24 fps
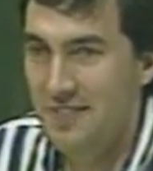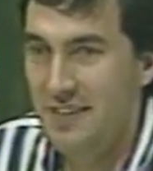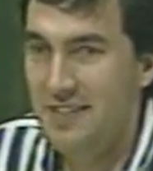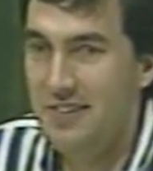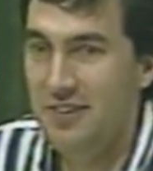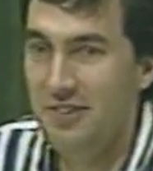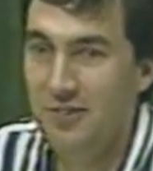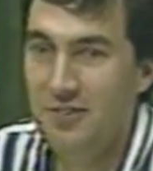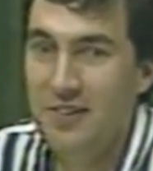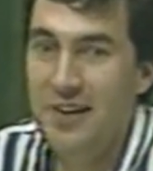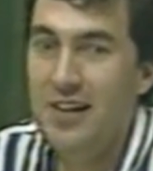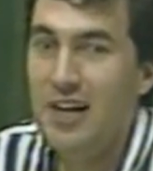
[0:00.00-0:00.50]

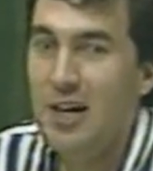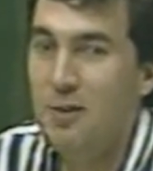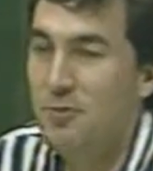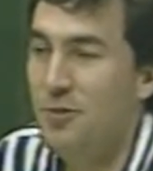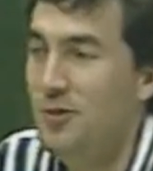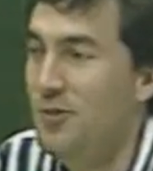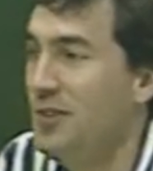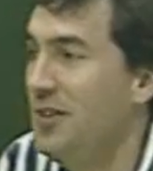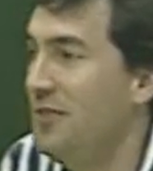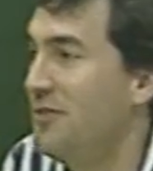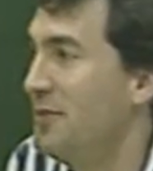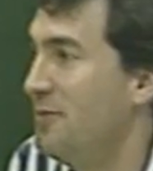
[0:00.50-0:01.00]
it's a great
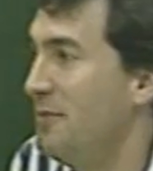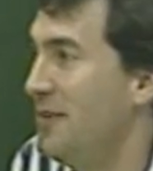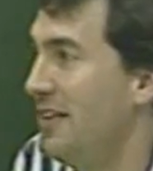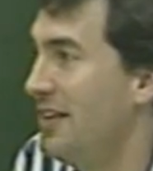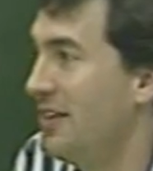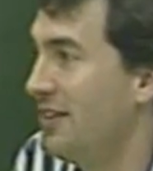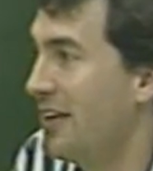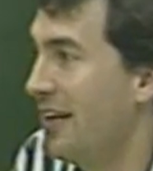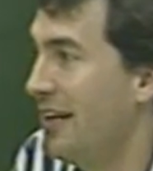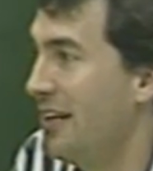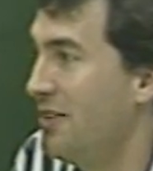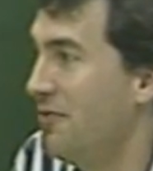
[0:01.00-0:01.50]
opportunity for me
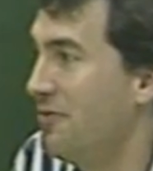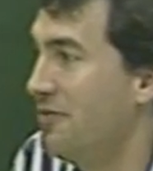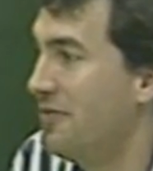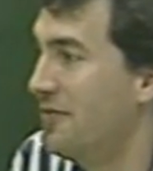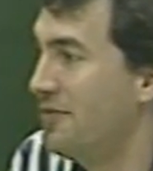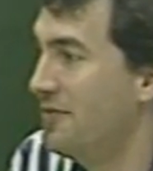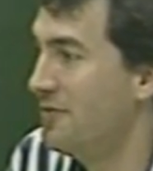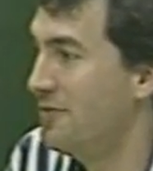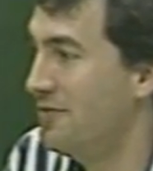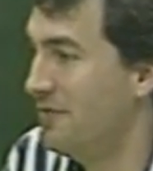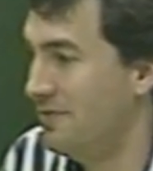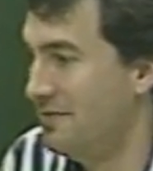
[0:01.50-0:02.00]
to kind of
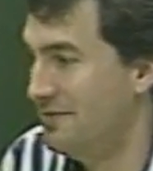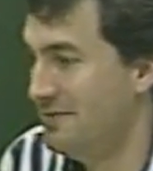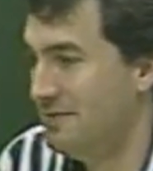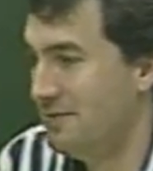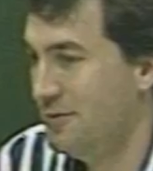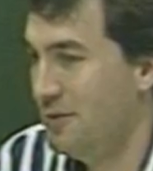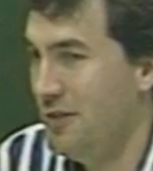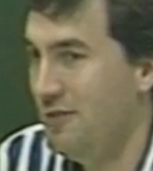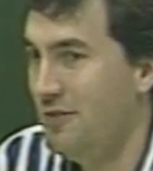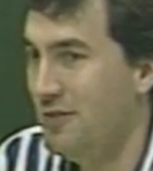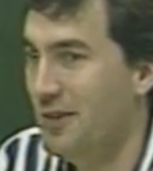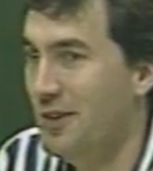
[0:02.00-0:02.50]

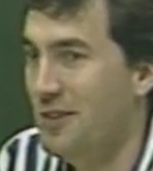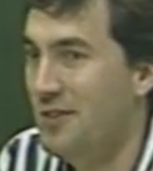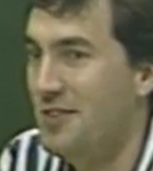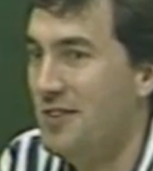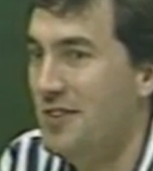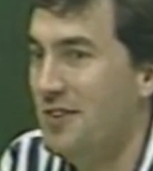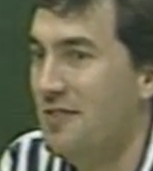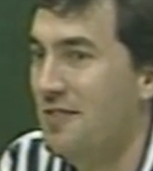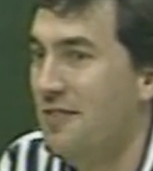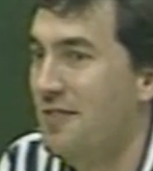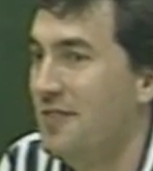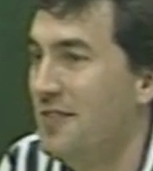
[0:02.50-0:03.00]
reverse
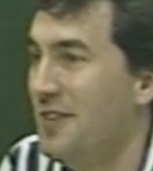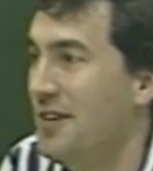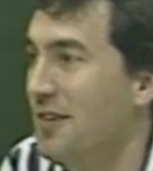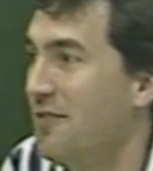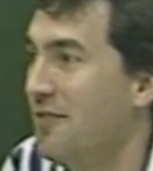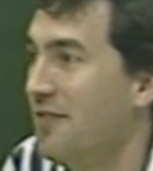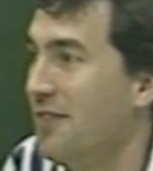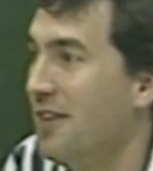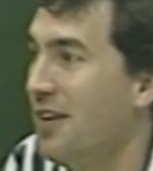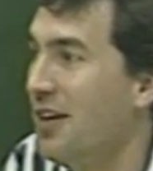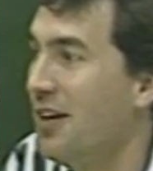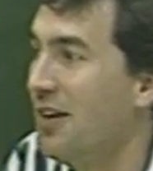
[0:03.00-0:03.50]
the, the
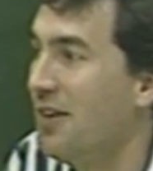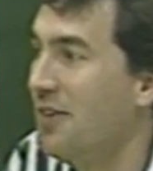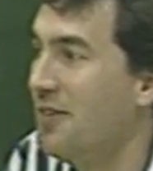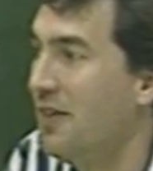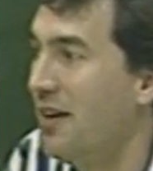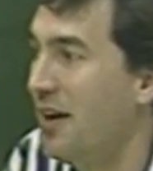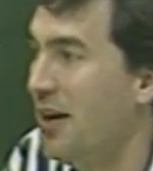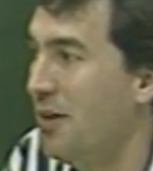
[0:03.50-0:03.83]
flow.